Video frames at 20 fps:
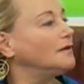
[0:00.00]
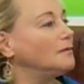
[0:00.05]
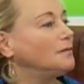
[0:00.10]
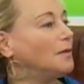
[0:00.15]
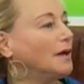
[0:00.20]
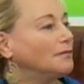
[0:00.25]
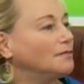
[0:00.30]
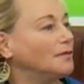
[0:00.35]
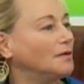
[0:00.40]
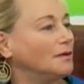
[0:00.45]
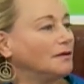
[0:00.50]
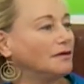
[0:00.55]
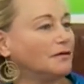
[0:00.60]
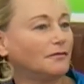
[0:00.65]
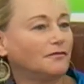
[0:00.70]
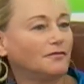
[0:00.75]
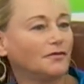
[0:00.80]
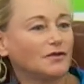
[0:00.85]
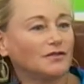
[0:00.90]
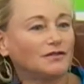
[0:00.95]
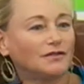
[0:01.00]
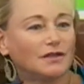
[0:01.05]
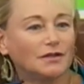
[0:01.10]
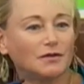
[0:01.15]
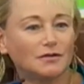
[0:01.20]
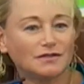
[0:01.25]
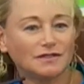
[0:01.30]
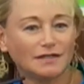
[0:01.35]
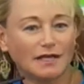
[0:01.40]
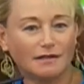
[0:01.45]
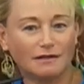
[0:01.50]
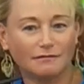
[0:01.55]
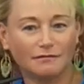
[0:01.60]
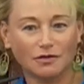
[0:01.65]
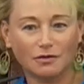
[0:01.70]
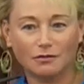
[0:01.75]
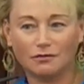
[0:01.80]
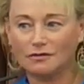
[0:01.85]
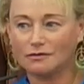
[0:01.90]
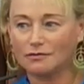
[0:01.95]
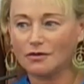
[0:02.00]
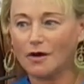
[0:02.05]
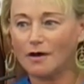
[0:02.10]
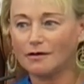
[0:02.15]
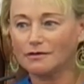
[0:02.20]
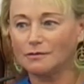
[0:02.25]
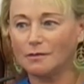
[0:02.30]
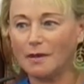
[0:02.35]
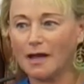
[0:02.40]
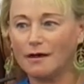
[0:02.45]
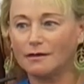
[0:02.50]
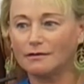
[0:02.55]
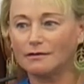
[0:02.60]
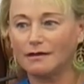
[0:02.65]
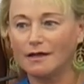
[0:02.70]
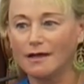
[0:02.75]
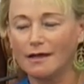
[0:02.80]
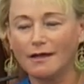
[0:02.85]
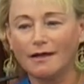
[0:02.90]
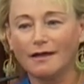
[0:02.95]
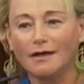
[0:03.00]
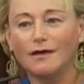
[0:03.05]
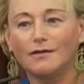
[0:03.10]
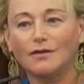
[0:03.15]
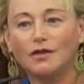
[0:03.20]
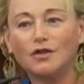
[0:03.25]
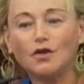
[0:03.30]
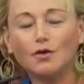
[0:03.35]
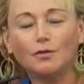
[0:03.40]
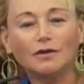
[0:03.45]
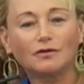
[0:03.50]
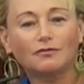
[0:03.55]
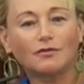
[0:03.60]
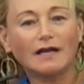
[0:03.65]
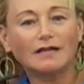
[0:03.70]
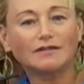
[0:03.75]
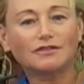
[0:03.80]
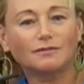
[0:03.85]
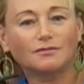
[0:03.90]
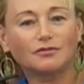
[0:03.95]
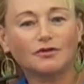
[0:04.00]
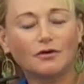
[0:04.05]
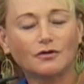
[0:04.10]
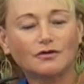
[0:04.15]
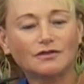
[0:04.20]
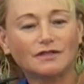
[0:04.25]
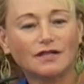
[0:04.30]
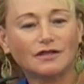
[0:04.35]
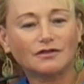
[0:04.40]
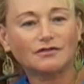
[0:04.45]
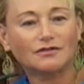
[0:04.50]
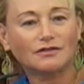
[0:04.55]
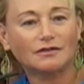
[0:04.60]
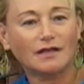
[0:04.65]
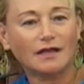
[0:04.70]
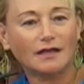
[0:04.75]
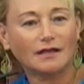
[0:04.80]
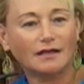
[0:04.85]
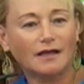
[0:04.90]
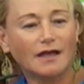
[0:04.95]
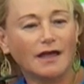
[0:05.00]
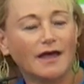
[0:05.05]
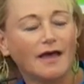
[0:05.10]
but the first thing you said, and when you talked about the human rights approach yesterday,